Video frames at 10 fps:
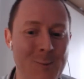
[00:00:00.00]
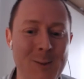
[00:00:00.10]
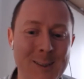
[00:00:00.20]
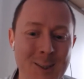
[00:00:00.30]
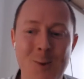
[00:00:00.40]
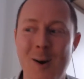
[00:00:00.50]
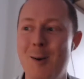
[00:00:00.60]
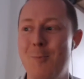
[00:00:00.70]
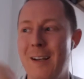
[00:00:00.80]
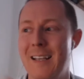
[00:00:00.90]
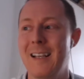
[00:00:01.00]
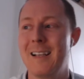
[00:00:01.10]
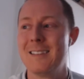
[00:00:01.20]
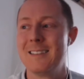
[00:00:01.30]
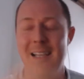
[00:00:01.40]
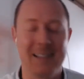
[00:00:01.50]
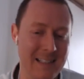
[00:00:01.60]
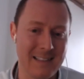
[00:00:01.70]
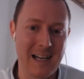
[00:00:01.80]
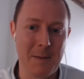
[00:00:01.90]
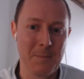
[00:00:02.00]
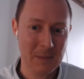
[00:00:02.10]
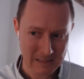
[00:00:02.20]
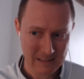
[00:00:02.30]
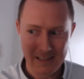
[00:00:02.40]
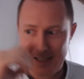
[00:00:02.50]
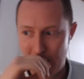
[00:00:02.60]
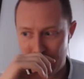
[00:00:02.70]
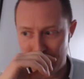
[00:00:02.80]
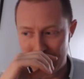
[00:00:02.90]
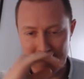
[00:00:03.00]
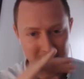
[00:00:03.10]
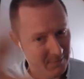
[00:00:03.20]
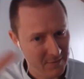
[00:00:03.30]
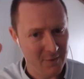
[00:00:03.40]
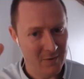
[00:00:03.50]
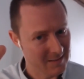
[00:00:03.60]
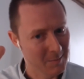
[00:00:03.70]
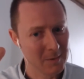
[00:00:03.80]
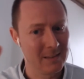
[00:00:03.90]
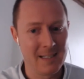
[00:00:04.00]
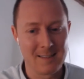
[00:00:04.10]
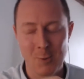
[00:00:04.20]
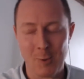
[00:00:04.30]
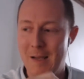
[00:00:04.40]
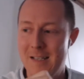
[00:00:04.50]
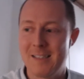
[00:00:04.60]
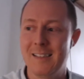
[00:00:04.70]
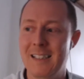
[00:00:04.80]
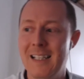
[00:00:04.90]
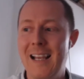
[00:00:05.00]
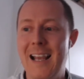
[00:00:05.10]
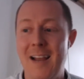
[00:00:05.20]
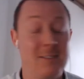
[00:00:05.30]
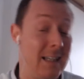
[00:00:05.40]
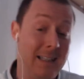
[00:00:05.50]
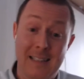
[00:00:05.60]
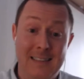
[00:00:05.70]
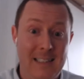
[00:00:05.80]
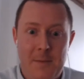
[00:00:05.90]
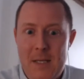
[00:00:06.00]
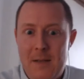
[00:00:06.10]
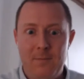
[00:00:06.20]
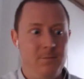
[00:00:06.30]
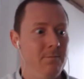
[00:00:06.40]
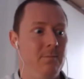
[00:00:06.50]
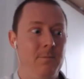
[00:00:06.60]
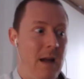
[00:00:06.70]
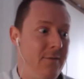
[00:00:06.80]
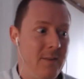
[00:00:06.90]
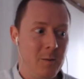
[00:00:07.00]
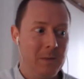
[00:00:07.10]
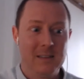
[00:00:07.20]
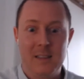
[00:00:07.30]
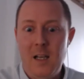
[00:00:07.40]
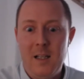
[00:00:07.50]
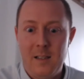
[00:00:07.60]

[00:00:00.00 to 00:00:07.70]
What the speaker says: so heartbreaking, because at that time, it was severe instability, as Guor mentioned. And I was like, that's it. I mean, my film is done,